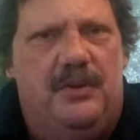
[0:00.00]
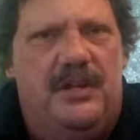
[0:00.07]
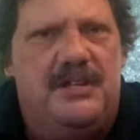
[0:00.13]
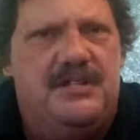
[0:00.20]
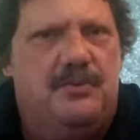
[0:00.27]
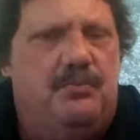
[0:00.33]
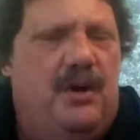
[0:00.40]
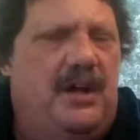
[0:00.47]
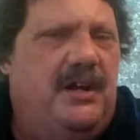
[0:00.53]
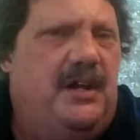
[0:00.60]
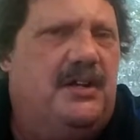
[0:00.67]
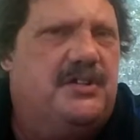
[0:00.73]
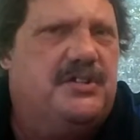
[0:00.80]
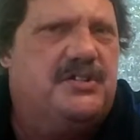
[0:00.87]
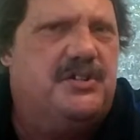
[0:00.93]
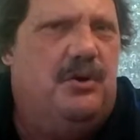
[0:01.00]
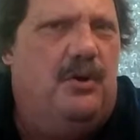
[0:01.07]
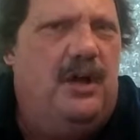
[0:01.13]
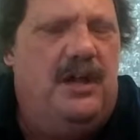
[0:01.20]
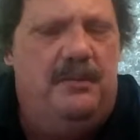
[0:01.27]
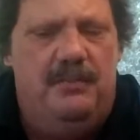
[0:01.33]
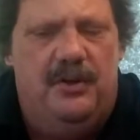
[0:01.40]
They said, why not just go
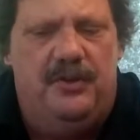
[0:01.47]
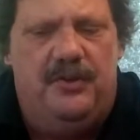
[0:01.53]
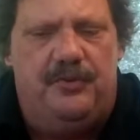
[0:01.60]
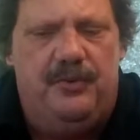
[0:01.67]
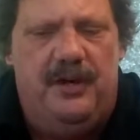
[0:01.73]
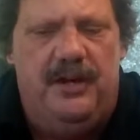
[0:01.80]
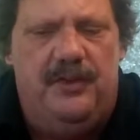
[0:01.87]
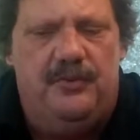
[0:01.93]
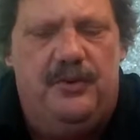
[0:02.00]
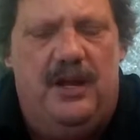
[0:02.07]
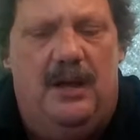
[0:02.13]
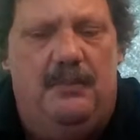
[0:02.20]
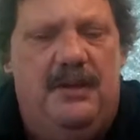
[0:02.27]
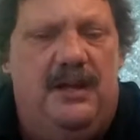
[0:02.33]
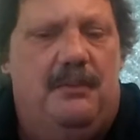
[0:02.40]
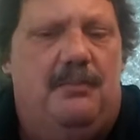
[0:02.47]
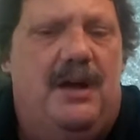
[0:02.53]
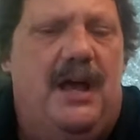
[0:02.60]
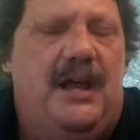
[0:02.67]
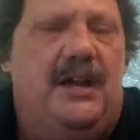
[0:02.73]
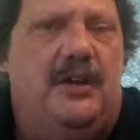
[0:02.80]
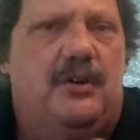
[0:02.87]
ahead and build a 383? I mean, I'm
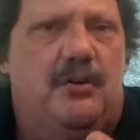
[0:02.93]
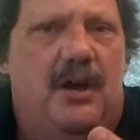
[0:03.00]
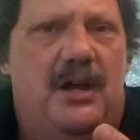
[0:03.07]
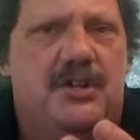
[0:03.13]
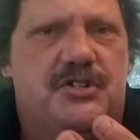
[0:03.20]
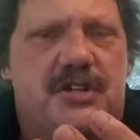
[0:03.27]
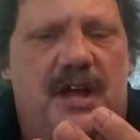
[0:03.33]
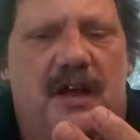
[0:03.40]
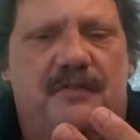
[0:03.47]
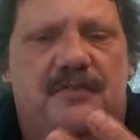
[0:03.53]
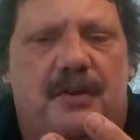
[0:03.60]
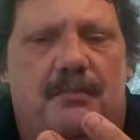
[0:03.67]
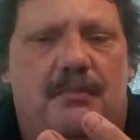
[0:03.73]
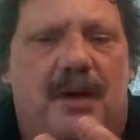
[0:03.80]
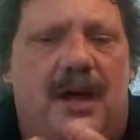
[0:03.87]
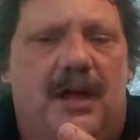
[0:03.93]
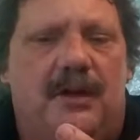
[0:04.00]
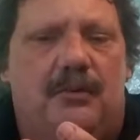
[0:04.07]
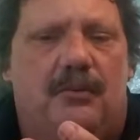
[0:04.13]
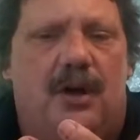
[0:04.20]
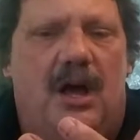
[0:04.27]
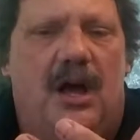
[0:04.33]
buying a crankshaft, I'm
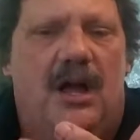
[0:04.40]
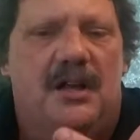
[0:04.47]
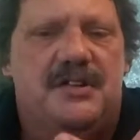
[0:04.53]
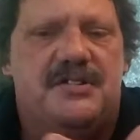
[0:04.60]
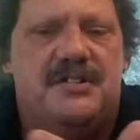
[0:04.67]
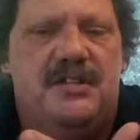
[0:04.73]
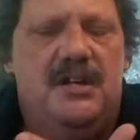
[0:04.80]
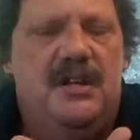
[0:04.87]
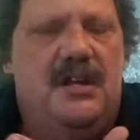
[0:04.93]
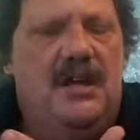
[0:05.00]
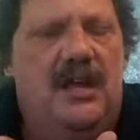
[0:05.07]
buying rods,